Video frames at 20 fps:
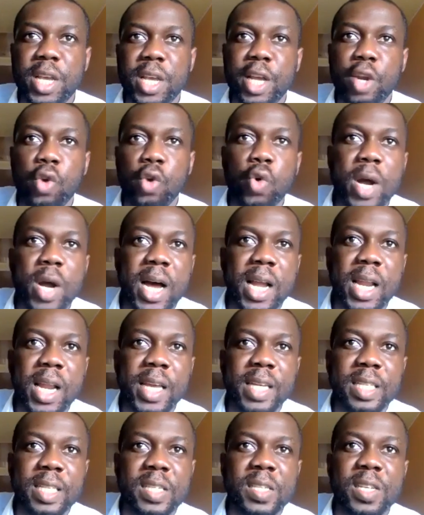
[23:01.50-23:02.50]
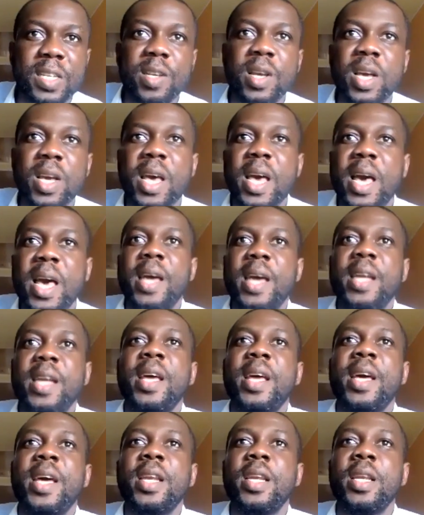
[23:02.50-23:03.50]
a local entity and
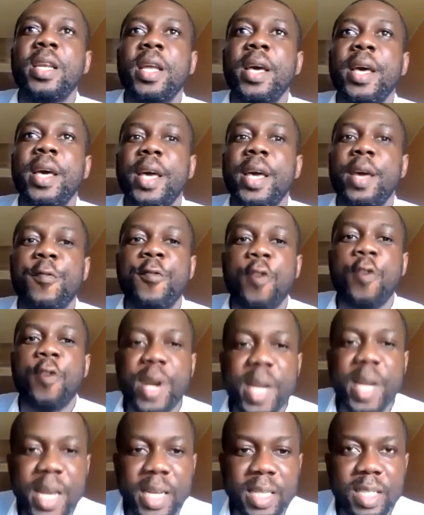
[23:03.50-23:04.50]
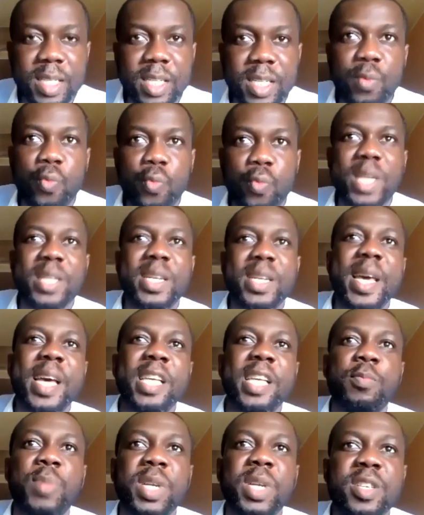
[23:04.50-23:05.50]
then a foreign entity with the
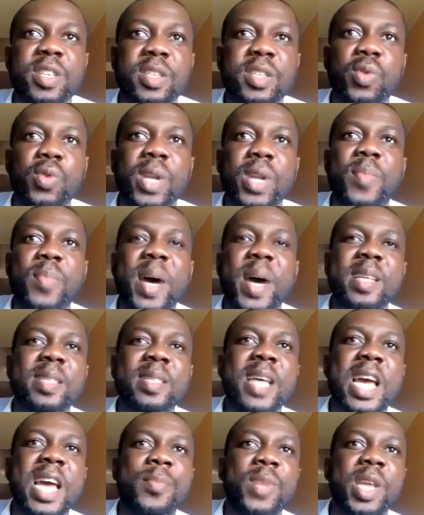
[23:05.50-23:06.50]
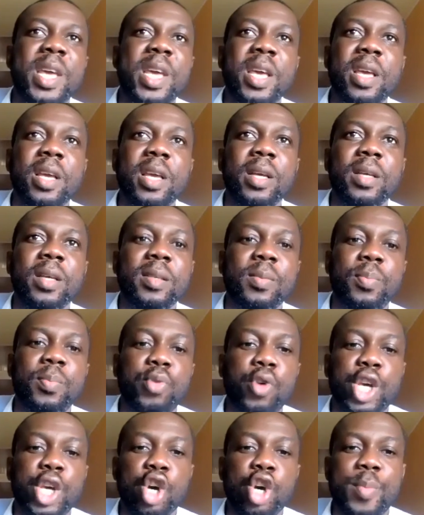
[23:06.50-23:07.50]
expertise so that by the time the
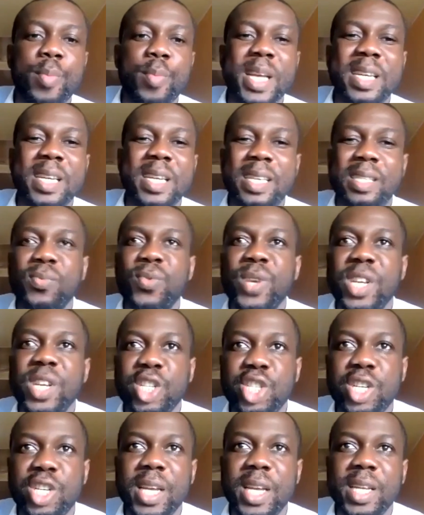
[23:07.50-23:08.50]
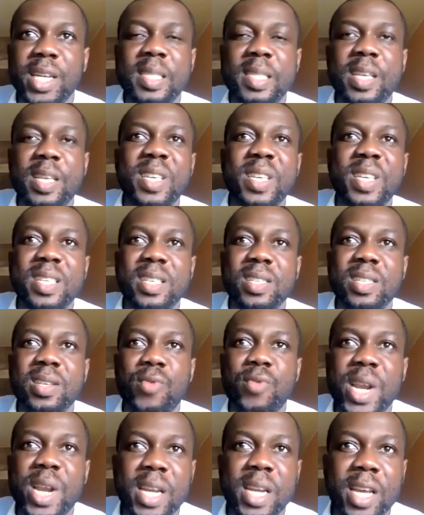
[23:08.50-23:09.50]
procurement is finished and the service is
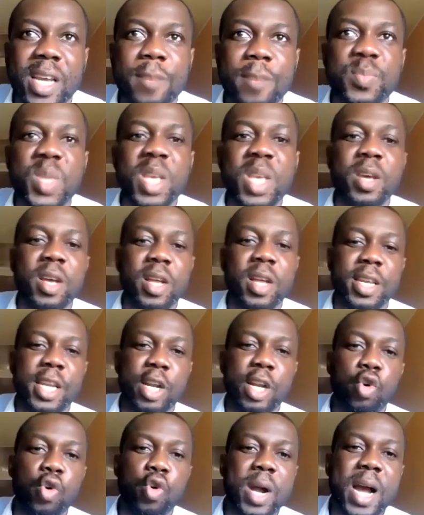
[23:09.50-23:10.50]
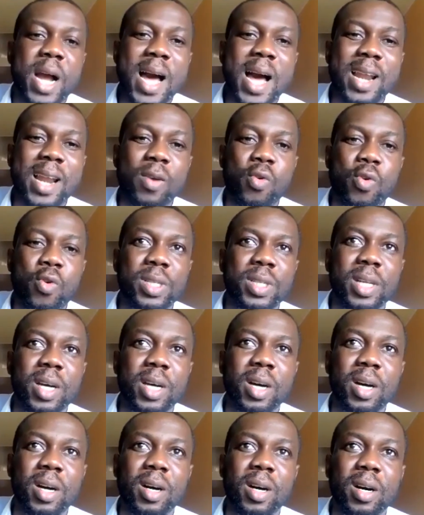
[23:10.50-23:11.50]
rendered, the local con-
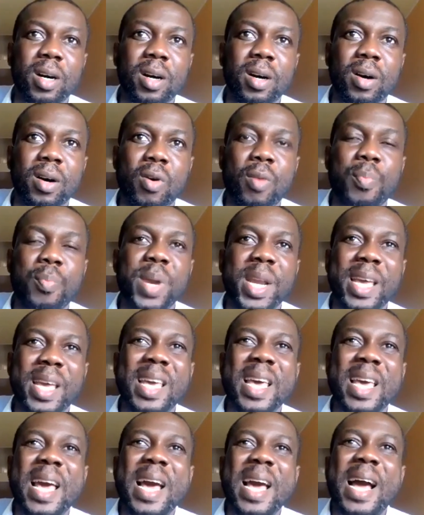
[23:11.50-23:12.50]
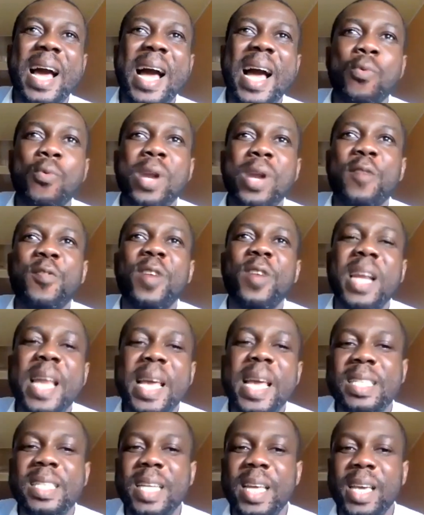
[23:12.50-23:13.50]
uh, company would have
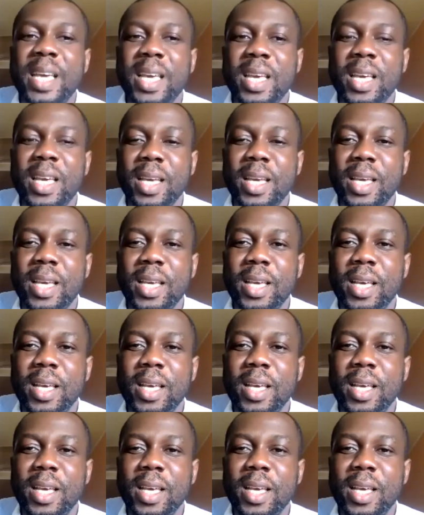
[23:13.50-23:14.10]
learned the